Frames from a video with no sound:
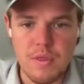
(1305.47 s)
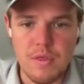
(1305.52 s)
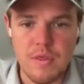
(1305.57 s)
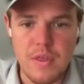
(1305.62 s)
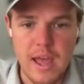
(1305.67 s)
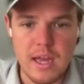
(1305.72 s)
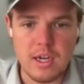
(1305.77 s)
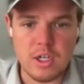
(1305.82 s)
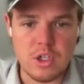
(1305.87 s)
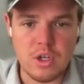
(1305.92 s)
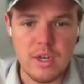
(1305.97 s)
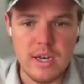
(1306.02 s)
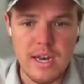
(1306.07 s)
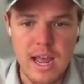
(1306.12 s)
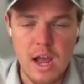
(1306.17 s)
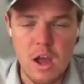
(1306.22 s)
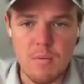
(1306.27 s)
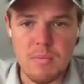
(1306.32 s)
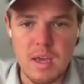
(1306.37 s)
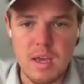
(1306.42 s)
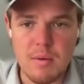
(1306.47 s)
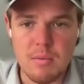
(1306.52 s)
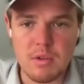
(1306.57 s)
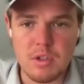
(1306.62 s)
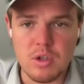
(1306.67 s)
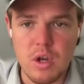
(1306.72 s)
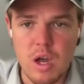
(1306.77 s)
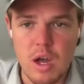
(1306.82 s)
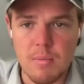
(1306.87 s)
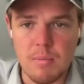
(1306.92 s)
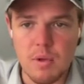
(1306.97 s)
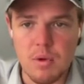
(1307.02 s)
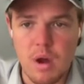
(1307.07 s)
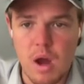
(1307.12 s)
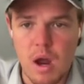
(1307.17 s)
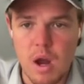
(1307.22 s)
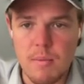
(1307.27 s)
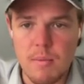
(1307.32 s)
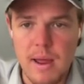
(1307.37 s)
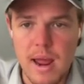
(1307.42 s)
That should now be able to upload
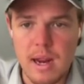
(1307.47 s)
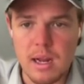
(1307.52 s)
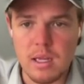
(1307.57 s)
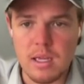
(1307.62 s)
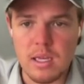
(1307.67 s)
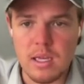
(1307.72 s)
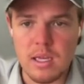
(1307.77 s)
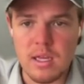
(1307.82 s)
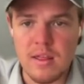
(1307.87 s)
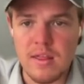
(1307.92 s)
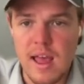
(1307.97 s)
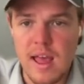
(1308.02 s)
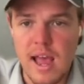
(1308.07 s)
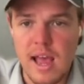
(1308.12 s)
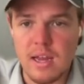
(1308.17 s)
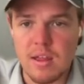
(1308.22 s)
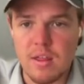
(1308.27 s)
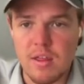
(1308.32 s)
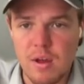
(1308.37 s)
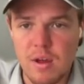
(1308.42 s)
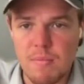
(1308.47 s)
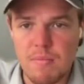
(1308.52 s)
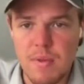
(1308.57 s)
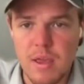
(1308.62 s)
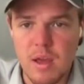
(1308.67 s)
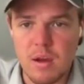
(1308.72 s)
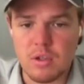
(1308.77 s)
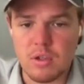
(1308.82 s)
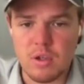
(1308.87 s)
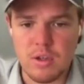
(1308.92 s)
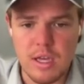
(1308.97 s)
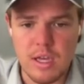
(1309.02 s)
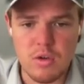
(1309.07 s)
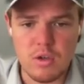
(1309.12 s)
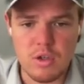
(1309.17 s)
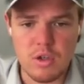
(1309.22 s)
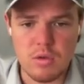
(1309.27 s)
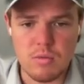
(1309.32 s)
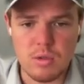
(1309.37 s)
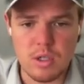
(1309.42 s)
automatically that thumbnail to that
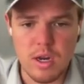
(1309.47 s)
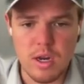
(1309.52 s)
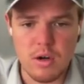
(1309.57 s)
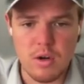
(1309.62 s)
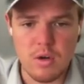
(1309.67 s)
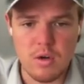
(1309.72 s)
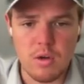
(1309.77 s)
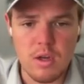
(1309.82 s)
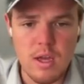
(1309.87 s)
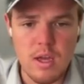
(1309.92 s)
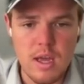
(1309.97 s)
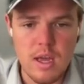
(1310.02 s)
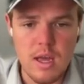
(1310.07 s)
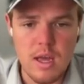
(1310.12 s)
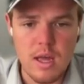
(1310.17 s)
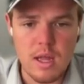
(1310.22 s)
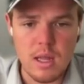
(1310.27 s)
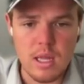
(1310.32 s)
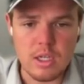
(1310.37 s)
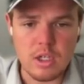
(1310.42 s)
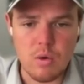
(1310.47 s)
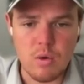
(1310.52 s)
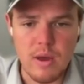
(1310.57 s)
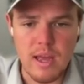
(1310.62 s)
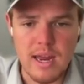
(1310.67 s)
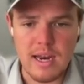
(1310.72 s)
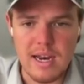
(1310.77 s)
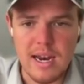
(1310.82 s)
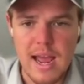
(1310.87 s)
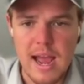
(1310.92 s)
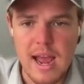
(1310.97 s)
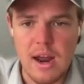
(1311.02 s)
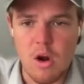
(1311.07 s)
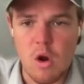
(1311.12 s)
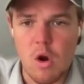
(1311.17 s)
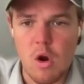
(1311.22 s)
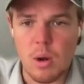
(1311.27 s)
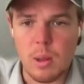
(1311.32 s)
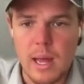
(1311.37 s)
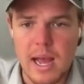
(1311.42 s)
YouTube channel. Let's go ahead and add
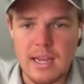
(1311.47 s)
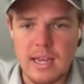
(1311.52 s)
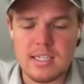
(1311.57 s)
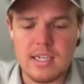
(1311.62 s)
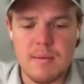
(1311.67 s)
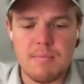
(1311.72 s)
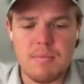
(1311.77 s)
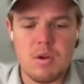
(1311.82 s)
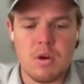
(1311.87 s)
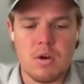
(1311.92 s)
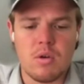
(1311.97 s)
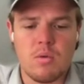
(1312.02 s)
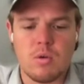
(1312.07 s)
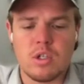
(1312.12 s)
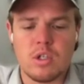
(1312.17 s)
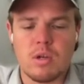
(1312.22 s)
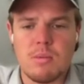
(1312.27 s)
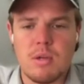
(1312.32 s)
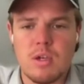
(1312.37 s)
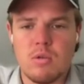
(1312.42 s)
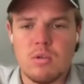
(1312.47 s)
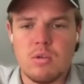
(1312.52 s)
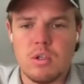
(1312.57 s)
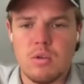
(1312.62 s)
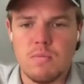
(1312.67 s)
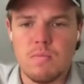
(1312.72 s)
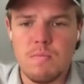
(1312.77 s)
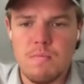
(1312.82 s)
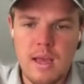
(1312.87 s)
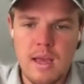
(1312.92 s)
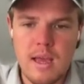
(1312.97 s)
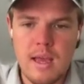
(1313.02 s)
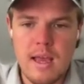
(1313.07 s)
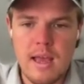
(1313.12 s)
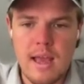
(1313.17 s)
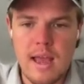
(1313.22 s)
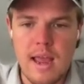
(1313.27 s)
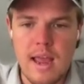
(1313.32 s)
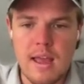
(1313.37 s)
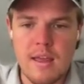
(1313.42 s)
our last step here, which is gonna be YouTube.
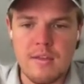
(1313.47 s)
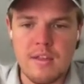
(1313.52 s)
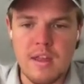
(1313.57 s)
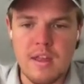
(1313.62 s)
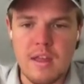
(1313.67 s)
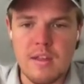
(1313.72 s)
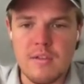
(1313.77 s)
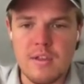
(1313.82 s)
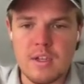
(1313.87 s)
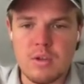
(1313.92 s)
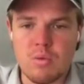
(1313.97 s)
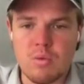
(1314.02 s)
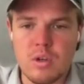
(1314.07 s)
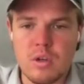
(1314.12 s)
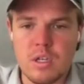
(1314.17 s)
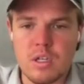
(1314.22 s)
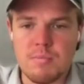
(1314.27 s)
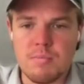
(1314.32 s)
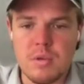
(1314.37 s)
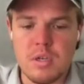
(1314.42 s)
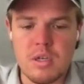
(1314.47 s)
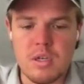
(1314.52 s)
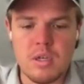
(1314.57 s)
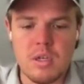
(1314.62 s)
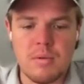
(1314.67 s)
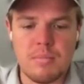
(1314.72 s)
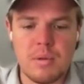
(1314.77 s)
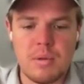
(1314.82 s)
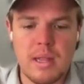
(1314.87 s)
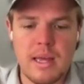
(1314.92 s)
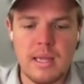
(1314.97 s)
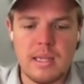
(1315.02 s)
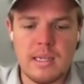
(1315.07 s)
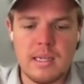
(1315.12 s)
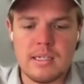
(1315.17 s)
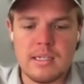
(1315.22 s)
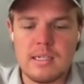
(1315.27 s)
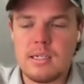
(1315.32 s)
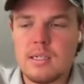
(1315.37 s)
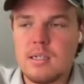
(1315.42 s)
And then this would just be
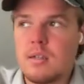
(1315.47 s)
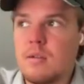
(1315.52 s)
playlist.